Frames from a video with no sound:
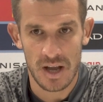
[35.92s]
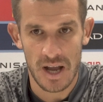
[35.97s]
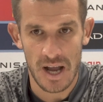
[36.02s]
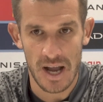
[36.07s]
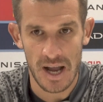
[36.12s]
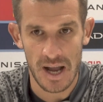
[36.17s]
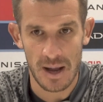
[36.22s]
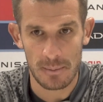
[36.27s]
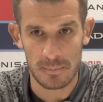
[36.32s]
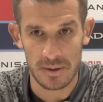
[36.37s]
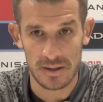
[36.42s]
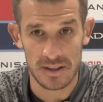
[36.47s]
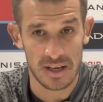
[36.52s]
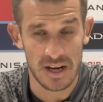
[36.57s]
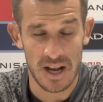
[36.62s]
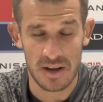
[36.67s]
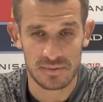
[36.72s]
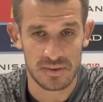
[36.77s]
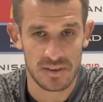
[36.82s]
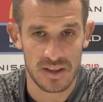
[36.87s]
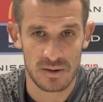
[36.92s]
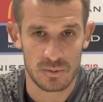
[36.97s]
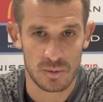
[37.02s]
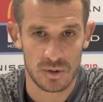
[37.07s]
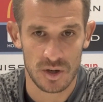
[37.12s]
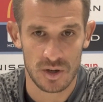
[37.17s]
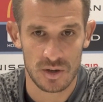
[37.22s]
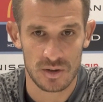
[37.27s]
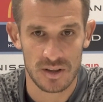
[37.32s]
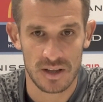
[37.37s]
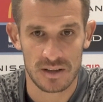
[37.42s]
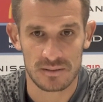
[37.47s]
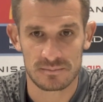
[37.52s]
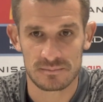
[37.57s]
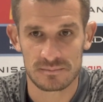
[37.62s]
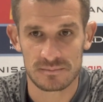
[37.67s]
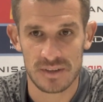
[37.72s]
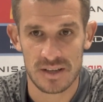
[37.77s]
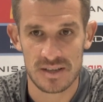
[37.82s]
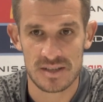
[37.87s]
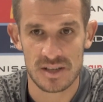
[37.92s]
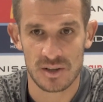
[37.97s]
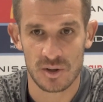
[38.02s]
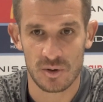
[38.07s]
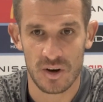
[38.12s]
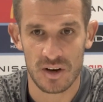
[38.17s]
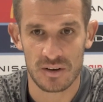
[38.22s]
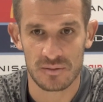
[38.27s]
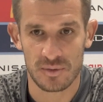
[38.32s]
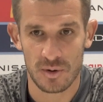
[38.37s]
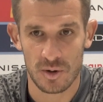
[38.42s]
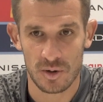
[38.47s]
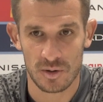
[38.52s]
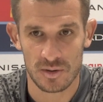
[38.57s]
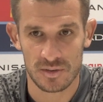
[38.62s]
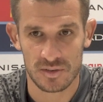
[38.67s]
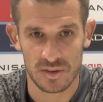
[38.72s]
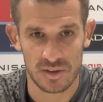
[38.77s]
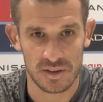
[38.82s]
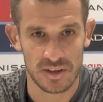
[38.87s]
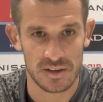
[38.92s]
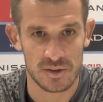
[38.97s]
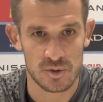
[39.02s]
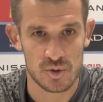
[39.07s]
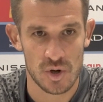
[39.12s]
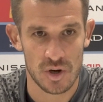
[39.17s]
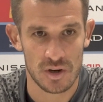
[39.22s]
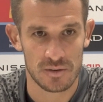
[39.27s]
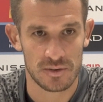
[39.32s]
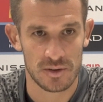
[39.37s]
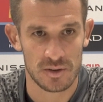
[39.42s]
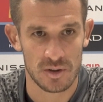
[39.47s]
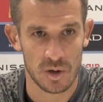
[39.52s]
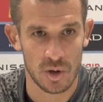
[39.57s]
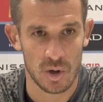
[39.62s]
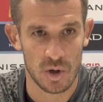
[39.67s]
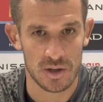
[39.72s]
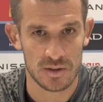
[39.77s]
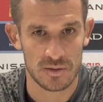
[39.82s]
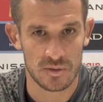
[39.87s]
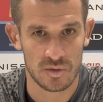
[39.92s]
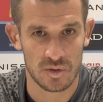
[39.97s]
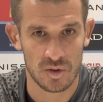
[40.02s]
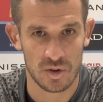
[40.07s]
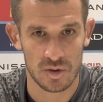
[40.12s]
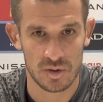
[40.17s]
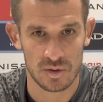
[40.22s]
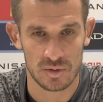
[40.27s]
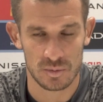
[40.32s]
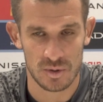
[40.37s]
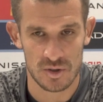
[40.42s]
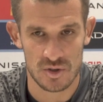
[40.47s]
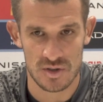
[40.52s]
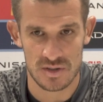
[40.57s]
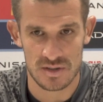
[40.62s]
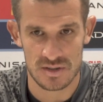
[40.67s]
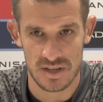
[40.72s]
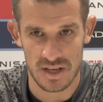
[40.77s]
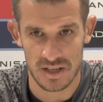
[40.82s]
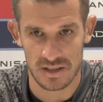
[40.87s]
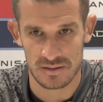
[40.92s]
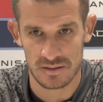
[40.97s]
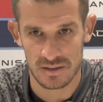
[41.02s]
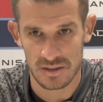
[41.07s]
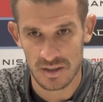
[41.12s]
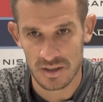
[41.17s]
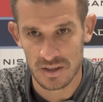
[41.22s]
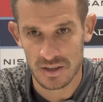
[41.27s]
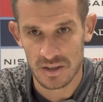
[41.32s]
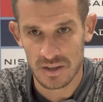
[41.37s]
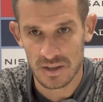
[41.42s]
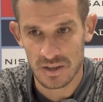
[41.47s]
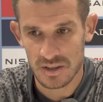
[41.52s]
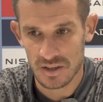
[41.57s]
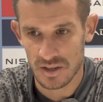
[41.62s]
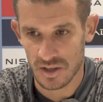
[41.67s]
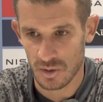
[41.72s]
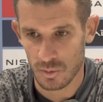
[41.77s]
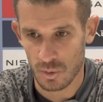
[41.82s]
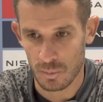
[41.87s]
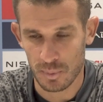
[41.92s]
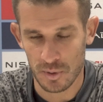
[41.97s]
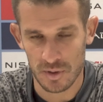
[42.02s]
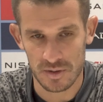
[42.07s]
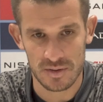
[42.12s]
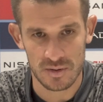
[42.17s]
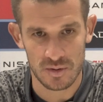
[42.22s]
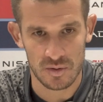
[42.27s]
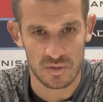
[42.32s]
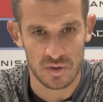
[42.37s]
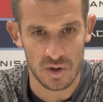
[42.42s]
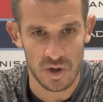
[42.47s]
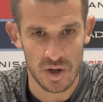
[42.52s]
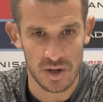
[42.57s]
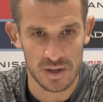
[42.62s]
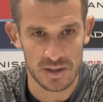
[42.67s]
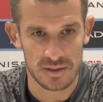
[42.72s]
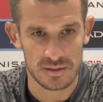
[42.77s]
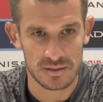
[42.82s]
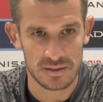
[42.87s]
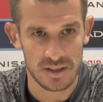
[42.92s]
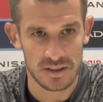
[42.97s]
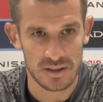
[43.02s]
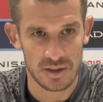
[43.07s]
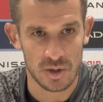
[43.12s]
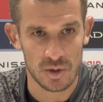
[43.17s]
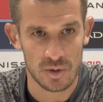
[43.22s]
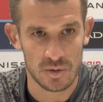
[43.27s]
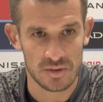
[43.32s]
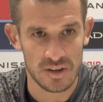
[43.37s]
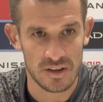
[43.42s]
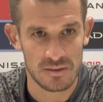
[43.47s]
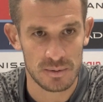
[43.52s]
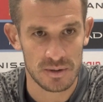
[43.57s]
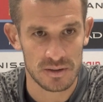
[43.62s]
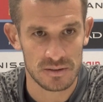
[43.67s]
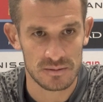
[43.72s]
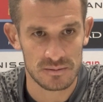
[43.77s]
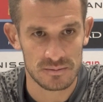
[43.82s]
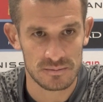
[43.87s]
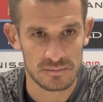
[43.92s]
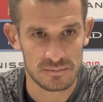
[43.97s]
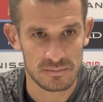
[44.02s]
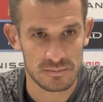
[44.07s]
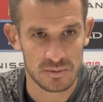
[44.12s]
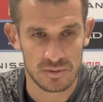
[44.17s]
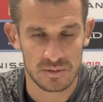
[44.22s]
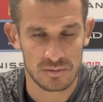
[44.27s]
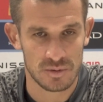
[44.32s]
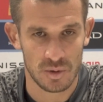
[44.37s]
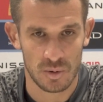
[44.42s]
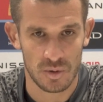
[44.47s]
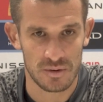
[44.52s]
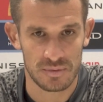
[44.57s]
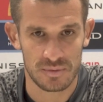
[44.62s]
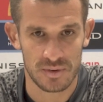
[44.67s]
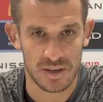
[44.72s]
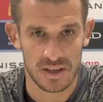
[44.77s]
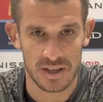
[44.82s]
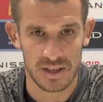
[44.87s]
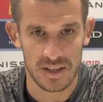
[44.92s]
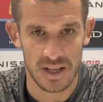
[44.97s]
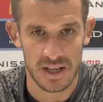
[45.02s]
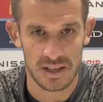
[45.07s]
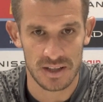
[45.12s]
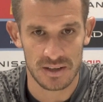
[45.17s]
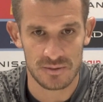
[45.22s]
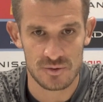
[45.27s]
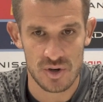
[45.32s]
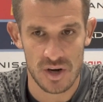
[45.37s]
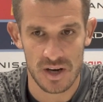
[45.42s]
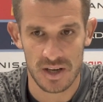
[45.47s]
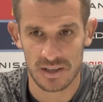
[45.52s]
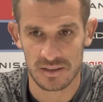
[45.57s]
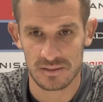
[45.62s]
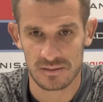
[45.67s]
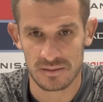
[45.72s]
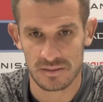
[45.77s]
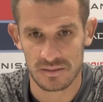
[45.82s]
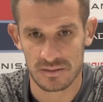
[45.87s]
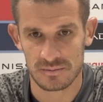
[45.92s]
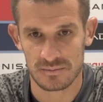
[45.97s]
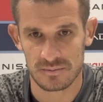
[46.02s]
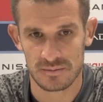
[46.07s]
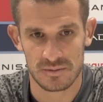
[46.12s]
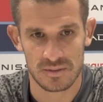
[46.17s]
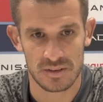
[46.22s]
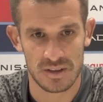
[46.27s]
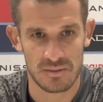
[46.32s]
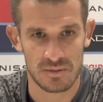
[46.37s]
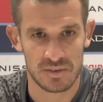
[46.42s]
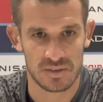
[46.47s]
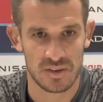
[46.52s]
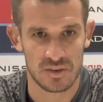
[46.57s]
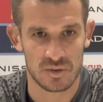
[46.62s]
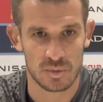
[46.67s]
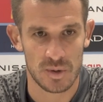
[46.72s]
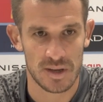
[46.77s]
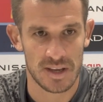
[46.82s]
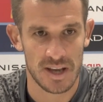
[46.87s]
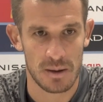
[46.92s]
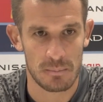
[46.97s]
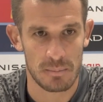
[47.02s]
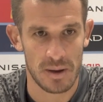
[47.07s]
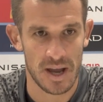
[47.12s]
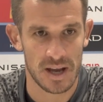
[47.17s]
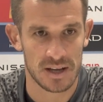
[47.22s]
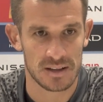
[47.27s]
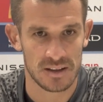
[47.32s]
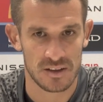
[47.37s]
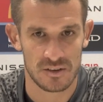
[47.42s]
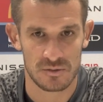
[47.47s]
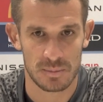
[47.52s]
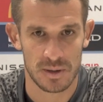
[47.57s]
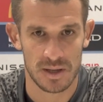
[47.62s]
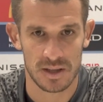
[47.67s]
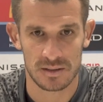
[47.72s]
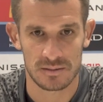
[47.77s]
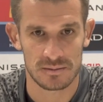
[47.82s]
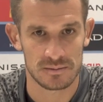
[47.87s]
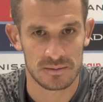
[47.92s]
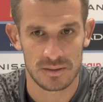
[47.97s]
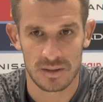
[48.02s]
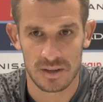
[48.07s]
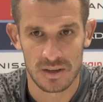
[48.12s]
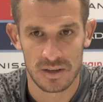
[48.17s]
And then after that, we know that there's still a grand final, there's still another trophy on the line. So we just said, we'll put it to the side. And the girls, they've been terrific in that. They've trained ever since we came back. They've been